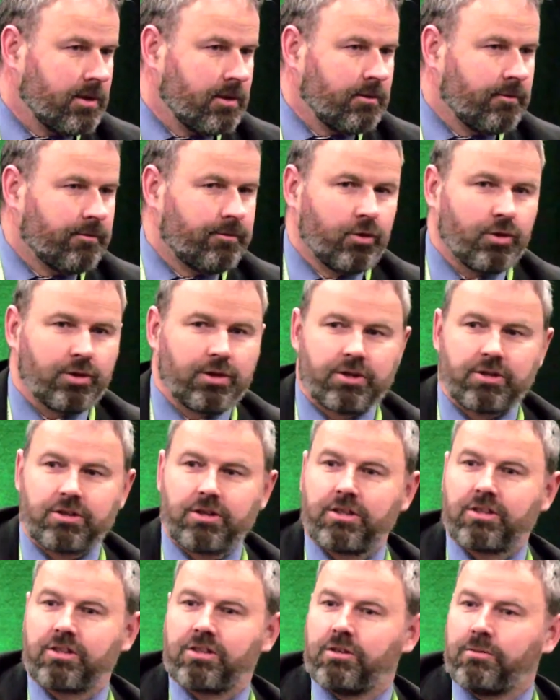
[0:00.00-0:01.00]
for the
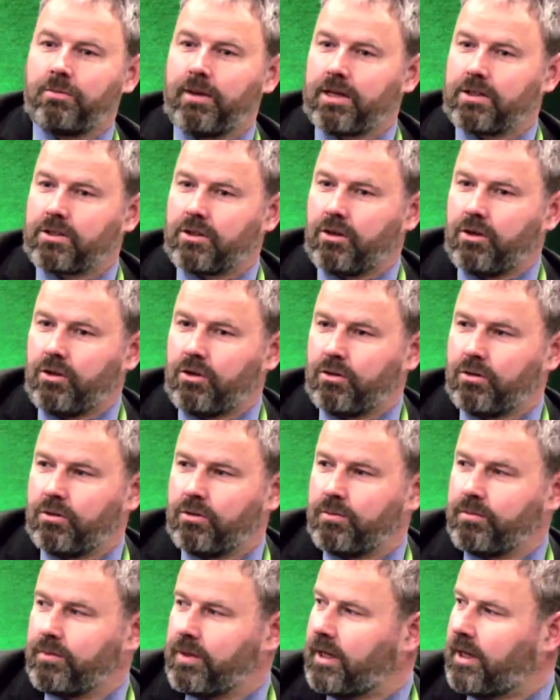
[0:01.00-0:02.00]
system as a whole.
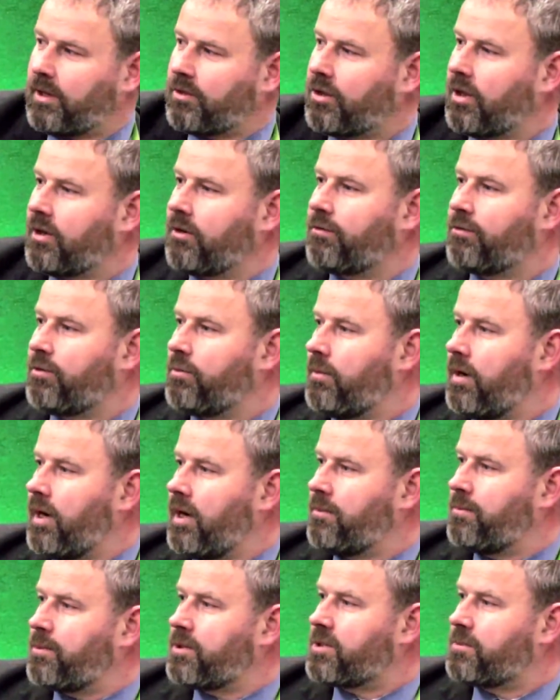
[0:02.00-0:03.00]
And I think from
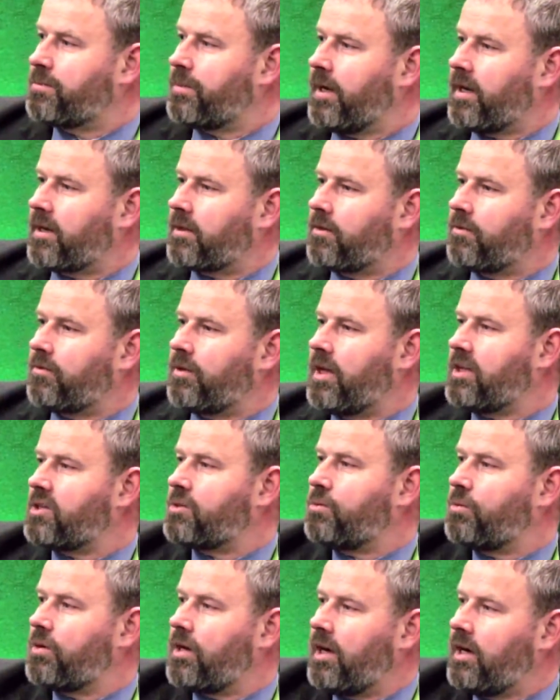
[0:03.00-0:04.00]
my perspective,
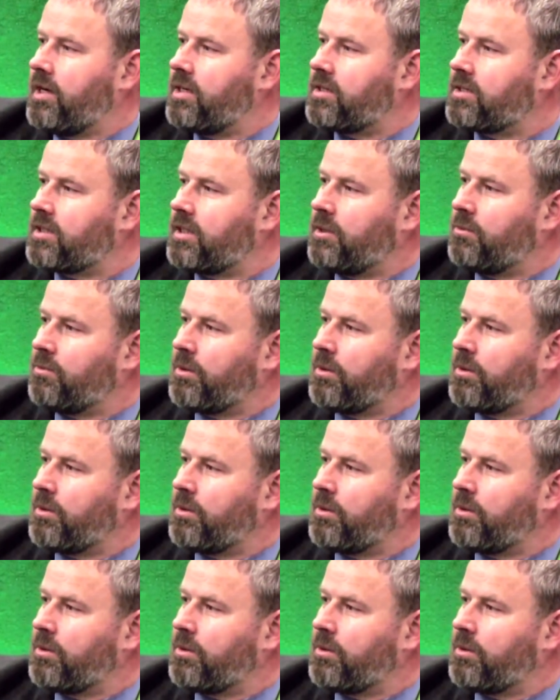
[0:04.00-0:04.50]
that's what I see